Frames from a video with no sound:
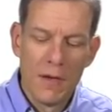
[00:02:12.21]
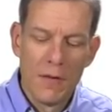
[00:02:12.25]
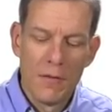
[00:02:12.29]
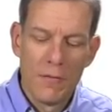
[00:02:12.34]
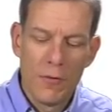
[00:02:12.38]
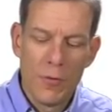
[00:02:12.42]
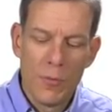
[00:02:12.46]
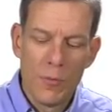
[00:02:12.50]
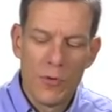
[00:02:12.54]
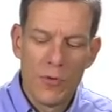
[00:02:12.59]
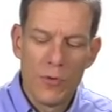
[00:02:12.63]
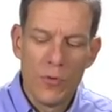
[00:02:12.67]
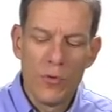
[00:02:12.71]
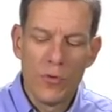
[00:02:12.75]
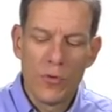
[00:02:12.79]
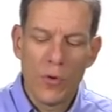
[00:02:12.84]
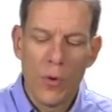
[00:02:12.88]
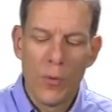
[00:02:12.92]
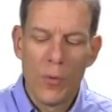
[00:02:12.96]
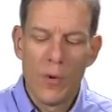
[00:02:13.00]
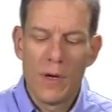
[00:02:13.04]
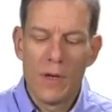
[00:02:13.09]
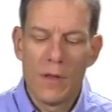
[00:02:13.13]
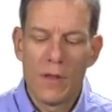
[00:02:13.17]
Firm two's
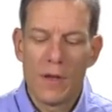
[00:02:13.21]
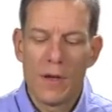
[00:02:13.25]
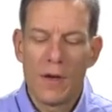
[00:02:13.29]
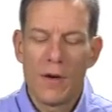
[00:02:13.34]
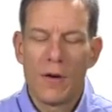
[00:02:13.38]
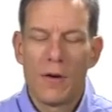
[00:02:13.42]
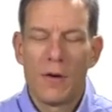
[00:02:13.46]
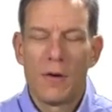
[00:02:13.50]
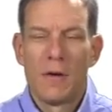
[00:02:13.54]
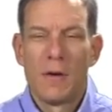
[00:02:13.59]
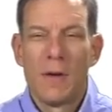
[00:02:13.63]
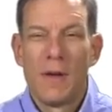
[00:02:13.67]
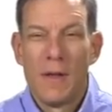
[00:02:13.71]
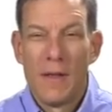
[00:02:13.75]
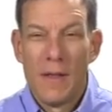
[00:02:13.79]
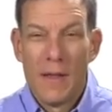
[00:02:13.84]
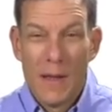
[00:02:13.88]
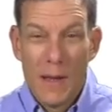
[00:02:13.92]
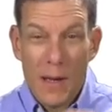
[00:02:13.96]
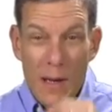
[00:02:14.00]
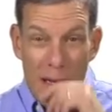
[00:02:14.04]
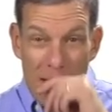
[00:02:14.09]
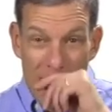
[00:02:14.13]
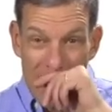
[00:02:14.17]
already there,
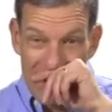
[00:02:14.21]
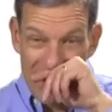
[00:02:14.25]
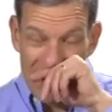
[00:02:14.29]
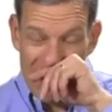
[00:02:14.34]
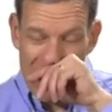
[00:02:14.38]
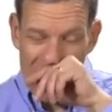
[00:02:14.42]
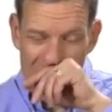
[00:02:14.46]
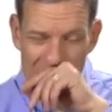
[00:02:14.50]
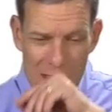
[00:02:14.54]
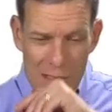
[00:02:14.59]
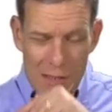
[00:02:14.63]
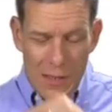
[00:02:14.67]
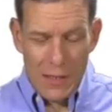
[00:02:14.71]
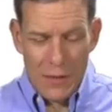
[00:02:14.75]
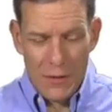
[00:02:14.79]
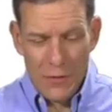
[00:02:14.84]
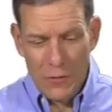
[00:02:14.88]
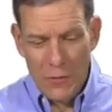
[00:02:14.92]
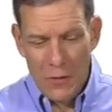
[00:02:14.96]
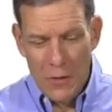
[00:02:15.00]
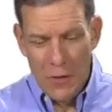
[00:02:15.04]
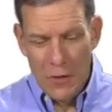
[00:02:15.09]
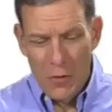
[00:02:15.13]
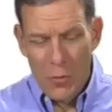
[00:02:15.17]
and the question
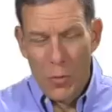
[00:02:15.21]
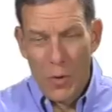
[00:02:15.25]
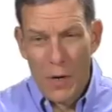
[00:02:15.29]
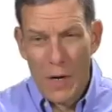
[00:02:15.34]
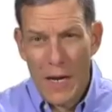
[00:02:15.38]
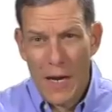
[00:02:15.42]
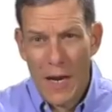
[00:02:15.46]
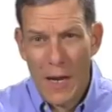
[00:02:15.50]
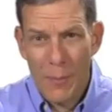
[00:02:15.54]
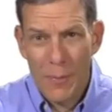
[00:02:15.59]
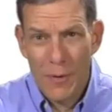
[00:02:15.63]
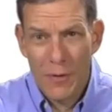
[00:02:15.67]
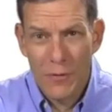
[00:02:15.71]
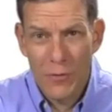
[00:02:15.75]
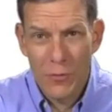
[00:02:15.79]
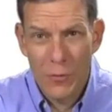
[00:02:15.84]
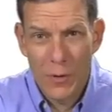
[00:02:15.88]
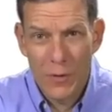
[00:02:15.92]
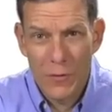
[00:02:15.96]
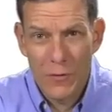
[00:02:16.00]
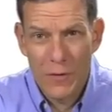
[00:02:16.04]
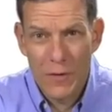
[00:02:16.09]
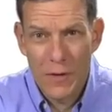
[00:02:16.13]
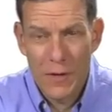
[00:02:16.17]
is, what happens
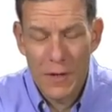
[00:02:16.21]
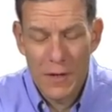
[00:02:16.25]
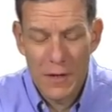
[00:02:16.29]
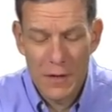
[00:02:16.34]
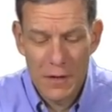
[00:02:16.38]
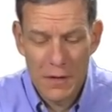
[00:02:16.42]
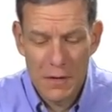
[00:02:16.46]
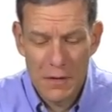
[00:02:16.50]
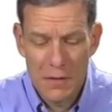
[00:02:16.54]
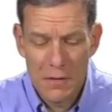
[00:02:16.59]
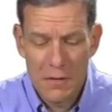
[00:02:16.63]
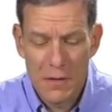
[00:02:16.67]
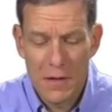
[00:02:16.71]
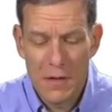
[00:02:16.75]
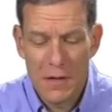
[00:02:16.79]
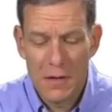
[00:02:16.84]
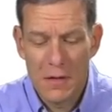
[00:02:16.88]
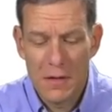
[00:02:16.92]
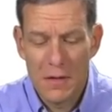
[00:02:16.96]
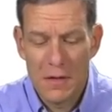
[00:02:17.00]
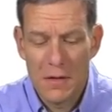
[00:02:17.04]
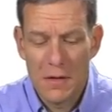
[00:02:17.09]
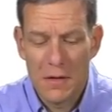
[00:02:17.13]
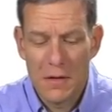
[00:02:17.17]
once they
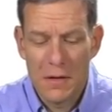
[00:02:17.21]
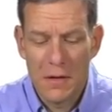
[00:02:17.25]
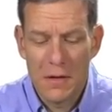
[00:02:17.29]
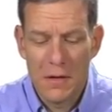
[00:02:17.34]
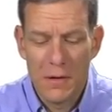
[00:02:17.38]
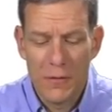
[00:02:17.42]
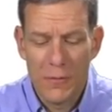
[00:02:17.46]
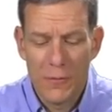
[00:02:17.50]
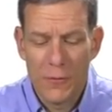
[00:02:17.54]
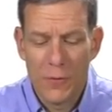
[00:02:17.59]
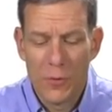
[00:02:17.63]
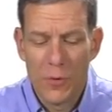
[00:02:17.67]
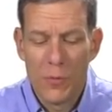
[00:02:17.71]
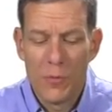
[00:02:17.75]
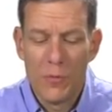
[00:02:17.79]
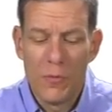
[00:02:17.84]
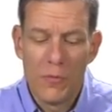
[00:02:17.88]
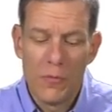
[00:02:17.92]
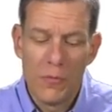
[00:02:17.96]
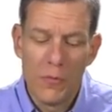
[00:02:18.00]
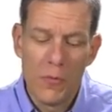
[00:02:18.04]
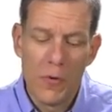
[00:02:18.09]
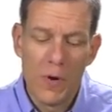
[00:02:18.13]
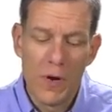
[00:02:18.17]
they uh, if
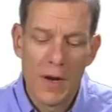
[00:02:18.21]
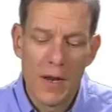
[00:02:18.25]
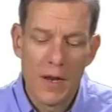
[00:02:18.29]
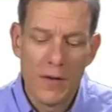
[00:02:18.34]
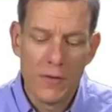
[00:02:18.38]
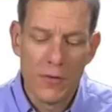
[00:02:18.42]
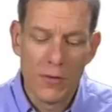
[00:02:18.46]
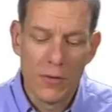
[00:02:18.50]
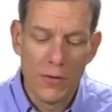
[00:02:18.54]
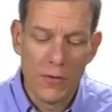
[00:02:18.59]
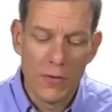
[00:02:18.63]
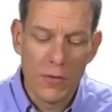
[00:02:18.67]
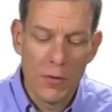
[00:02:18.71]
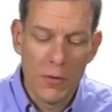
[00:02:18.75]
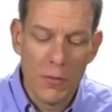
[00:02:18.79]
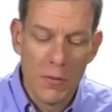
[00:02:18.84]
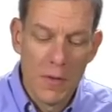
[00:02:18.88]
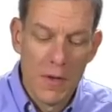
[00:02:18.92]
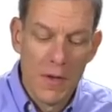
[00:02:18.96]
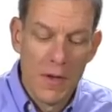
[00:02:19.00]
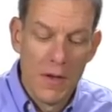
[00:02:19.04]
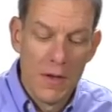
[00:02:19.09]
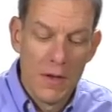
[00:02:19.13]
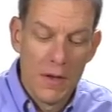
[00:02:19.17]
firm one entered? So,
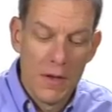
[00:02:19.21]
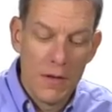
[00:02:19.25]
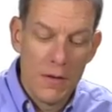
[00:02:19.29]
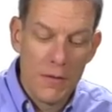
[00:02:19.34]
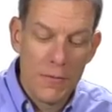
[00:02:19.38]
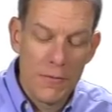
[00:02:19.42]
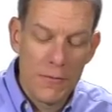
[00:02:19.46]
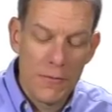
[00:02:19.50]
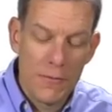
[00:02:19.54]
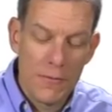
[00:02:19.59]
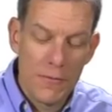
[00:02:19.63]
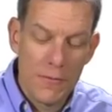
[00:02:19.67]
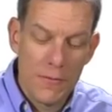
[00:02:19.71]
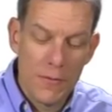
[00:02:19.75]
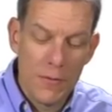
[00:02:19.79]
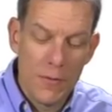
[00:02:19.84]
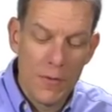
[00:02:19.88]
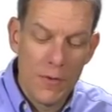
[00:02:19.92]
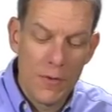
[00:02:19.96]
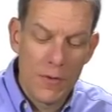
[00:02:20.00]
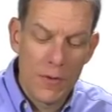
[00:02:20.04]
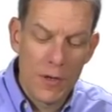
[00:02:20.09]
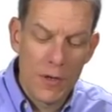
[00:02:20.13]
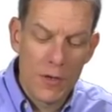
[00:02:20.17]
if,
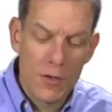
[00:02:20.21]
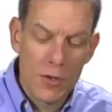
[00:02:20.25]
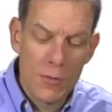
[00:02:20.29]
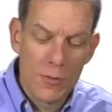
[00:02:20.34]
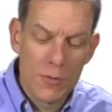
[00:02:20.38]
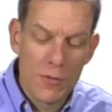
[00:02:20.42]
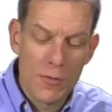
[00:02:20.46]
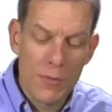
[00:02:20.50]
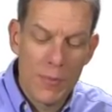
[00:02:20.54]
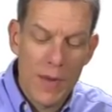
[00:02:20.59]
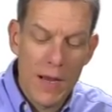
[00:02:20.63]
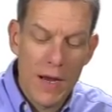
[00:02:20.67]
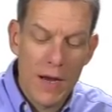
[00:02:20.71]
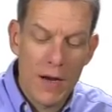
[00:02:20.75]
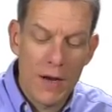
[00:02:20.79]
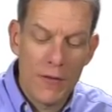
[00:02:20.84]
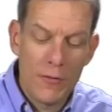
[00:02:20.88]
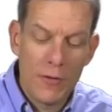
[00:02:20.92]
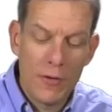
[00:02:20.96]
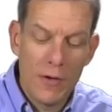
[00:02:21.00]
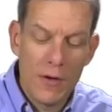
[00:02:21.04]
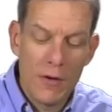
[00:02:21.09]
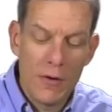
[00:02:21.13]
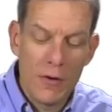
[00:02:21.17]
if in terms of
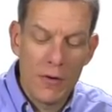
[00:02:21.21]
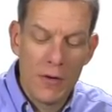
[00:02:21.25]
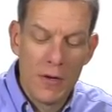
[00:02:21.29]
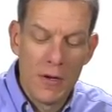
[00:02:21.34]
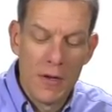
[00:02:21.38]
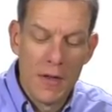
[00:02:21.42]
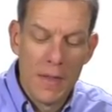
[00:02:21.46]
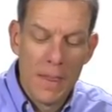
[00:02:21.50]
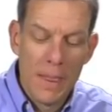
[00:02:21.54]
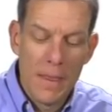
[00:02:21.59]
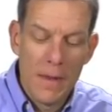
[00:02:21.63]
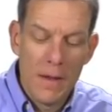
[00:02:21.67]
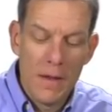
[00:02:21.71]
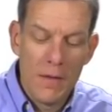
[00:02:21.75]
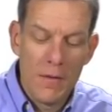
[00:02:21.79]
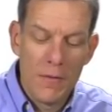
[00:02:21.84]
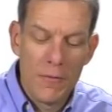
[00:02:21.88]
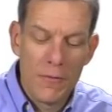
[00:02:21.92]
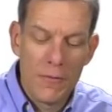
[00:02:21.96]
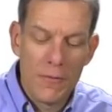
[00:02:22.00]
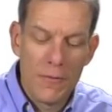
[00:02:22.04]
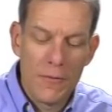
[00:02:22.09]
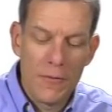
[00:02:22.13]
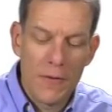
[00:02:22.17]
payoffs here,
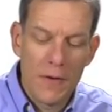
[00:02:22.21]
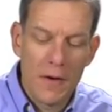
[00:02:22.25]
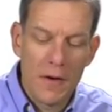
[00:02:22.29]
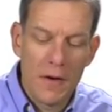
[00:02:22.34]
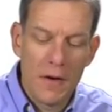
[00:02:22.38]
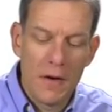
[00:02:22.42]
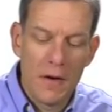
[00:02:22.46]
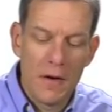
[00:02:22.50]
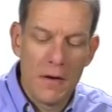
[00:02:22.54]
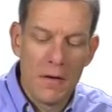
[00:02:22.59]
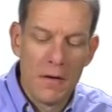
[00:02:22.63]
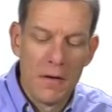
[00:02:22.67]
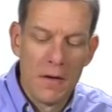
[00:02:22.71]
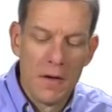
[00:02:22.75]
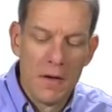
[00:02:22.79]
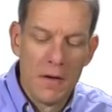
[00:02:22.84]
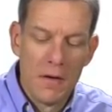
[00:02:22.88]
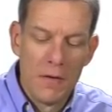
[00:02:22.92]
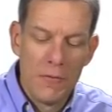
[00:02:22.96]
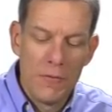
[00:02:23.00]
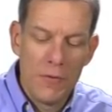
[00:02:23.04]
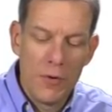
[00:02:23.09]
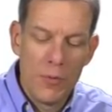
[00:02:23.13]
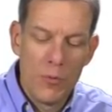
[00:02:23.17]
if uh,
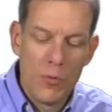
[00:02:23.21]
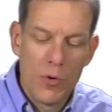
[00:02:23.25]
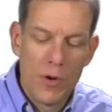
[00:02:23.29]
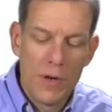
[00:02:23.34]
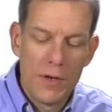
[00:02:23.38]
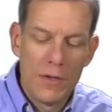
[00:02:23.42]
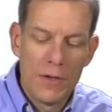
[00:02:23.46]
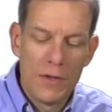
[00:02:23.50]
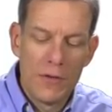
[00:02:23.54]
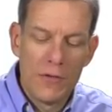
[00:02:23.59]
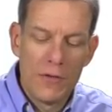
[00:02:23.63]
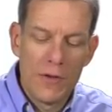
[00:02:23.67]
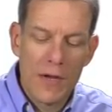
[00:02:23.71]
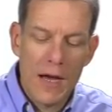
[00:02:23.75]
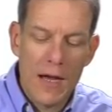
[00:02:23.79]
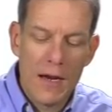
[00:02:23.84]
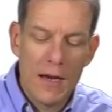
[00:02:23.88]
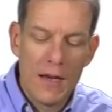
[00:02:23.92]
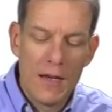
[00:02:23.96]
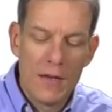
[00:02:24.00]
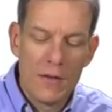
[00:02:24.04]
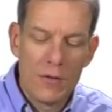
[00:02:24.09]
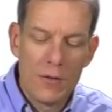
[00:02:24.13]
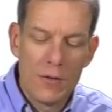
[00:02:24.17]
firm one does
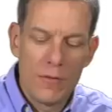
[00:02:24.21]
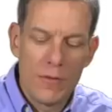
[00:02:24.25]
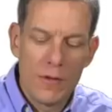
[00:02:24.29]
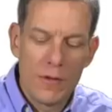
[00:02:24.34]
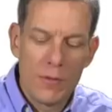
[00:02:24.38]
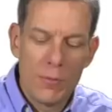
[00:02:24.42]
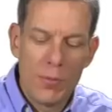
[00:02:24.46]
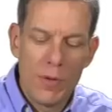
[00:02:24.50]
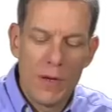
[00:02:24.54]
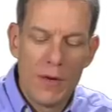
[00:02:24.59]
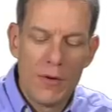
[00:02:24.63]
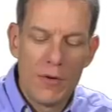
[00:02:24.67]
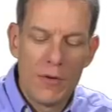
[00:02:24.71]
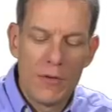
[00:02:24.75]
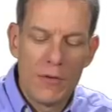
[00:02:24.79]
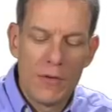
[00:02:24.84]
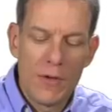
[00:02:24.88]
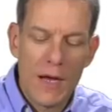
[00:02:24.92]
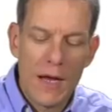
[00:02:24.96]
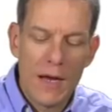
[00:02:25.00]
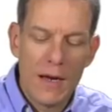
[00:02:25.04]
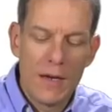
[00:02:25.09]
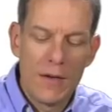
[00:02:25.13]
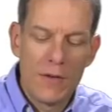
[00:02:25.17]
not enter, if this player does
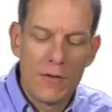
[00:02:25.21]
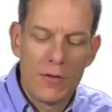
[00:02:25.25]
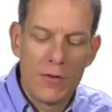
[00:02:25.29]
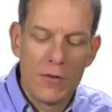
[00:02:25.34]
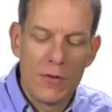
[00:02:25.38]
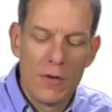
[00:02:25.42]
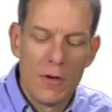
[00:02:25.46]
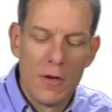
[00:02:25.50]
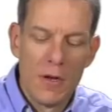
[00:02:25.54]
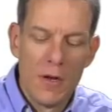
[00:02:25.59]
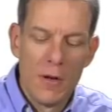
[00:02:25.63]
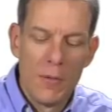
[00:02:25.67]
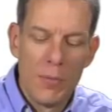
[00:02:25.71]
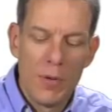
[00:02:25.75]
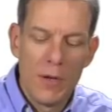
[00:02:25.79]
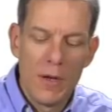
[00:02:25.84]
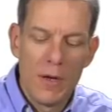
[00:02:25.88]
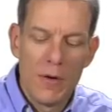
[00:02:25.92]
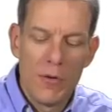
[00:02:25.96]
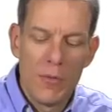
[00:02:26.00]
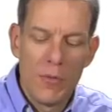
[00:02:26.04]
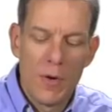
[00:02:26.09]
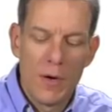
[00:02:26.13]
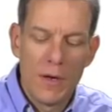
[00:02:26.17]
not enter,
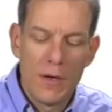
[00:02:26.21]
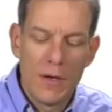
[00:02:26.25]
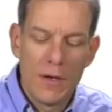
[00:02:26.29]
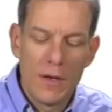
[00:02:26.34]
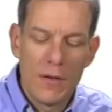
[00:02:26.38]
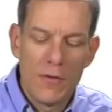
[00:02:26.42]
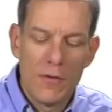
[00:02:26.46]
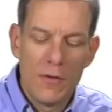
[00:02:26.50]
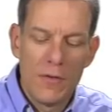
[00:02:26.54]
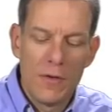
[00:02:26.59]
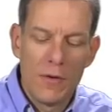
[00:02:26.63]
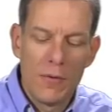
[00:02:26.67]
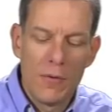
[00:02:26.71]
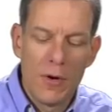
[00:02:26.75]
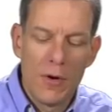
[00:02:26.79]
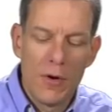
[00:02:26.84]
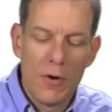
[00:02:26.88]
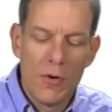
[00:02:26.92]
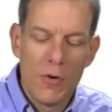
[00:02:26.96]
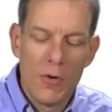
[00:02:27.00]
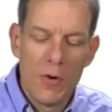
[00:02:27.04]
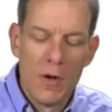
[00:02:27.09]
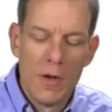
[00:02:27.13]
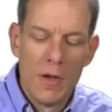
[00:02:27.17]
player one gets
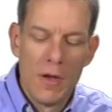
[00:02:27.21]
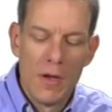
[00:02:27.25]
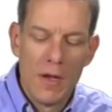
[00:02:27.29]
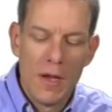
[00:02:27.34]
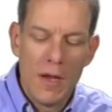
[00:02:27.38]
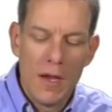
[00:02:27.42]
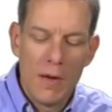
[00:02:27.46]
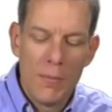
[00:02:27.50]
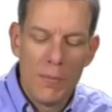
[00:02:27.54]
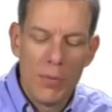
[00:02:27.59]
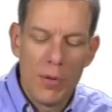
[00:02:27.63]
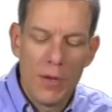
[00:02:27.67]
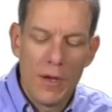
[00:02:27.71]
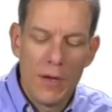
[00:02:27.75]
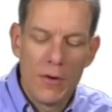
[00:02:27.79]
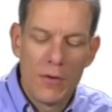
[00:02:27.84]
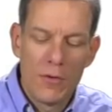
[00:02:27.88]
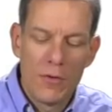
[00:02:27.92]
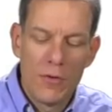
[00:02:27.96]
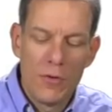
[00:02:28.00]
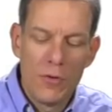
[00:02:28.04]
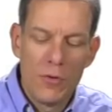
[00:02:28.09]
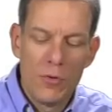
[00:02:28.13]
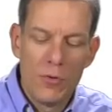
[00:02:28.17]
zero, and player
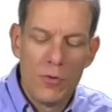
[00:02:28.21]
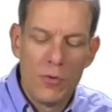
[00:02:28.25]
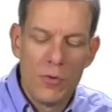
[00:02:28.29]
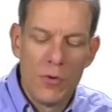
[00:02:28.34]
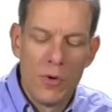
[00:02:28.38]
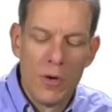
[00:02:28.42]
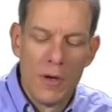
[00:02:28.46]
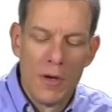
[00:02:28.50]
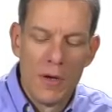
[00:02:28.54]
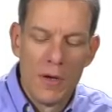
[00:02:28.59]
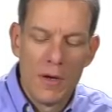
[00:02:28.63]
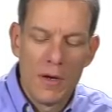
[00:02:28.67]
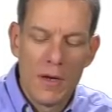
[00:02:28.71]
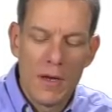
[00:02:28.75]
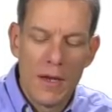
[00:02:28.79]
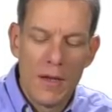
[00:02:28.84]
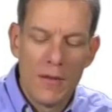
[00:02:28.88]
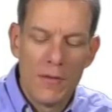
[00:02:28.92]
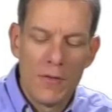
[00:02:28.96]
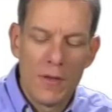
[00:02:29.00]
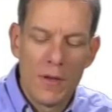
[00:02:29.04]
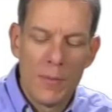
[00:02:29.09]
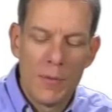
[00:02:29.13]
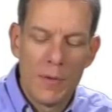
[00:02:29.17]
two
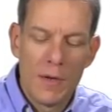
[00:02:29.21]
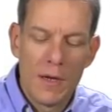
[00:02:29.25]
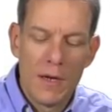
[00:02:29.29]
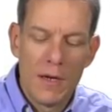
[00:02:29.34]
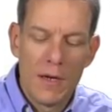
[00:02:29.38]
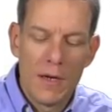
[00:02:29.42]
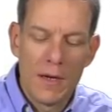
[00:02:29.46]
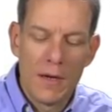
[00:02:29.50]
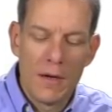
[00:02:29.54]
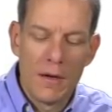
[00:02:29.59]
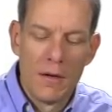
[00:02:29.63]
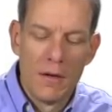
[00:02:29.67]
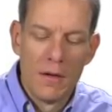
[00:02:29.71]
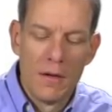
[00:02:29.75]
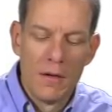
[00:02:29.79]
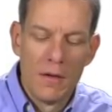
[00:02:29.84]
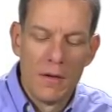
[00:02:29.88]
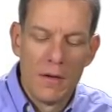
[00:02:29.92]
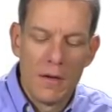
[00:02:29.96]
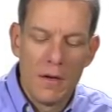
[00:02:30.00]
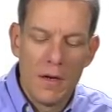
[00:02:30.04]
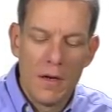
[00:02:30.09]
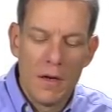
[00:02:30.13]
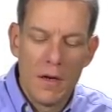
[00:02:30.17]
ends up getting
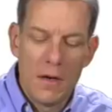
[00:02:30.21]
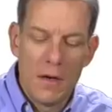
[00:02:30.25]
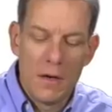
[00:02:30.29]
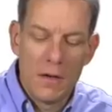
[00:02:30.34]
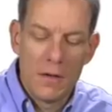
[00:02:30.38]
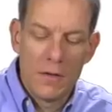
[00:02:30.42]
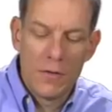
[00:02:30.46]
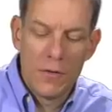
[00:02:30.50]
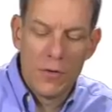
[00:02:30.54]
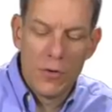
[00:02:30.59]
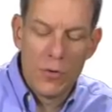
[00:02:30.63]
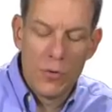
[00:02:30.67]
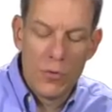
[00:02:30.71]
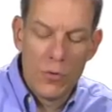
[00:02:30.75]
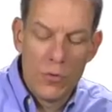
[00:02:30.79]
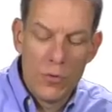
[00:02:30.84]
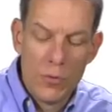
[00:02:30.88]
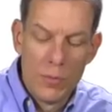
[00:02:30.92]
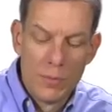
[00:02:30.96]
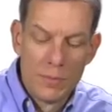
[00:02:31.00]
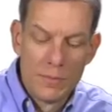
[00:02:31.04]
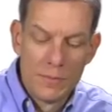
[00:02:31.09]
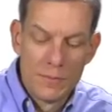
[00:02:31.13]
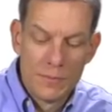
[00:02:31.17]
uh, two.